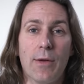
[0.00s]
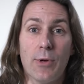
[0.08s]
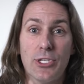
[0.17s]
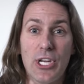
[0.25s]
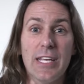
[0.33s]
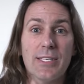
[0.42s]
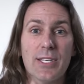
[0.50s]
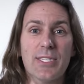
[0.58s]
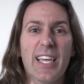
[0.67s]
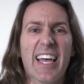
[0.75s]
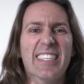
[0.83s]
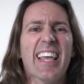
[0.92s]
What Jesus
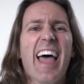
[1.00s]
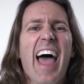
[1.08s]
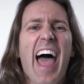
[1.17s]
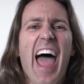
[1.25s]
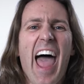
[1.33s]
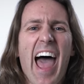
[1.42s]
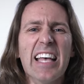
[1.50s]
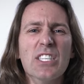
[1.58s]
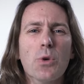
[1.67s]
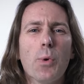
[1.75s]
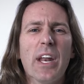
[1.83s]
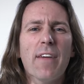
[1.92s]
says,
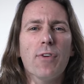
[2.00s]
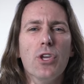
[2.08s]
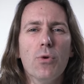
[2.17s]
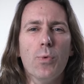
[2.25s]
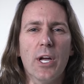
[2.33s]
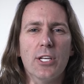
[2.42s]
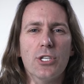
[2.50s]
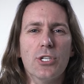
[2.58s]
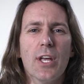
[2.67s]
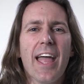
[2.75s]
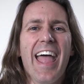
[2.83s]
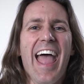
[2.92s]
ask whatever you
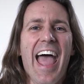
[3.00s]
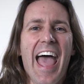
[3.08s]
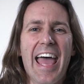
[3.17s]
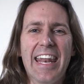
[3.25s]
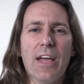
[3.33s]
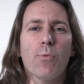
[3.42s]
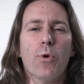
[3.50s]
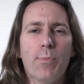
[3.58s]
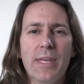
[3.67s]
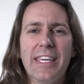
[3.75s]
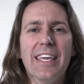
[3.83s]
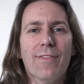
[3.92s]
wish and it will
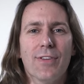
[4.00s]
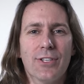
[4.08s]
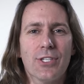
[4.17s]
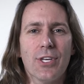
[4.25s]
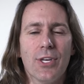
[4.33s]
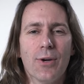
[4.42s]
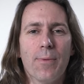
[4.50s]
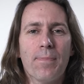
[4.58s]
be given to you.